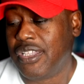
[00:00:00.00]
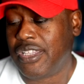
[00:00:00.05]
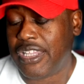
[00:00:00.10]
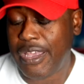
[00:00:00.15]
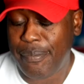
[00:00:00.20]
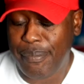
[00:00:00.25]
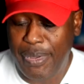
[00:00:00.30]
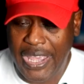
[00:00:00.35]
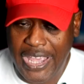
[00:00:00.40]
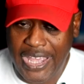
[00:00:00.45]

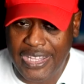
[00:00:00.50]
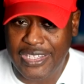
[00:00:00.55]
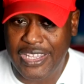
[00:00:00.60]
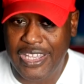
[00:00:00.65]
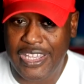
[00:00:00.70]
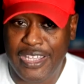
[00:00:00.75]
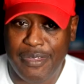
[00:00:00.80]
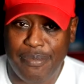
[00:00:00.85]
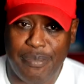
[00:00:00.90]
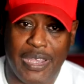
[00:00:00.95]
That panda
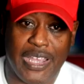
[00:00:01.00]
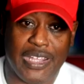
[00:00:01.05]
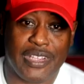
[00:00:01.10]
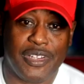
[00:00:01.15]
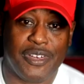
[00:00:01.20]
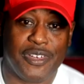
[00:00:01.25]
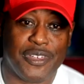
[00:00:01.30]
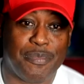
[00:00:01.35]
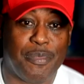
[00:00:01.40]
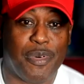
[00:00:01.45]
head back
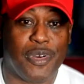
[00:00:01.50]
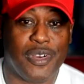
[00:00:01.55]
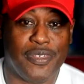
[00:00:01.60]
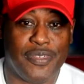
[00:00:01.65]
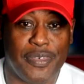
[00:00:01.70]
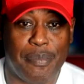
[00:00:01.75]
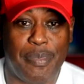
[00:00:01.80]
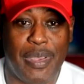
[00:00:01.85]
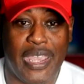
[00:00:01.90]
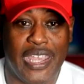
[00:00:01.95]
there is part
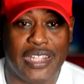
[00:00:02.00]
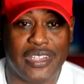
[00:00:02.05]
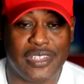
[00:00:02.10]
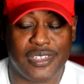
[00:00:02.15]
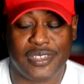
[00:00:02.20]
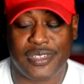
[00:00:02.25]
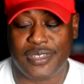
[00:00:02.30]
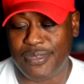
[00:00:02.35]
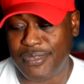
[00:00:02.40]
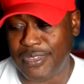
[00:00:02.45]
of a panda
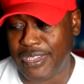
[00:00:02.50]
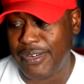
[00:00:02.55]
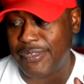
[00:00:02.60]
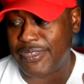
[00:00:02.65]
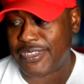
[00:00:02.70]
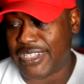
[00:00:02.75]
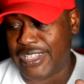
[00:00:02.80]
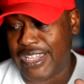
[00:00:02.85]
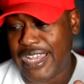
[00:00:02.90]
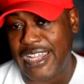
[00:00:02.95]
suit. That
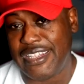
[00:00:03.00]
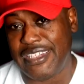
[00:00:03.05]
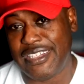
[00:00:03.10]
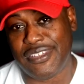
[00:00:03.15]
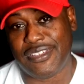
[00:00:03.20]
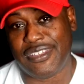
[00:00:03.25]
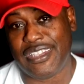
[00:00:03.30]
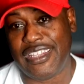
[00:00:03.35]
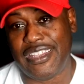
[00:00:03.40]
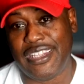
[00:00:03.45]
was an
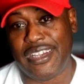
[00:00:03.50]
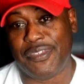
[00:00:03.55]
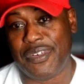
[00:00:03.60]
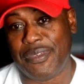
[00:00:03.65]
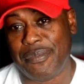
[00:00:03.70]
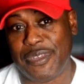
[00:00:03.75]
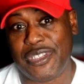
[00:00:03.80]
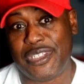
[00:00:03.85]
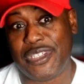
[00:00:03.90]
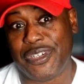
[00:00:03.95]
ideal that
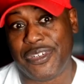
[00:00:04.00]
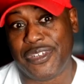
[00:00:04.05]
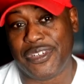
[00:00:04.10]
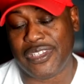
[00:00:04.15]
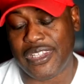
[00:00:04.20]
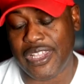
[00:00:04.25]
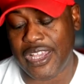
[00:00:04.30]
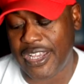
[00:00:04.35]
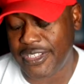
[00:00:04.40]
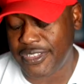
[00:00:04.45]
never
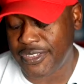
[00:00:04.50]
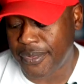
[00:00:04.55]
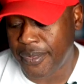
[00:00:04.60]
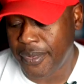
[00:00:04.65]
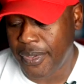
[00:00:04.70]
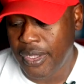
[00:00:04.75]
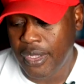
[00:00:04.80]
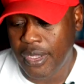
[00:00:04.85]
materialized.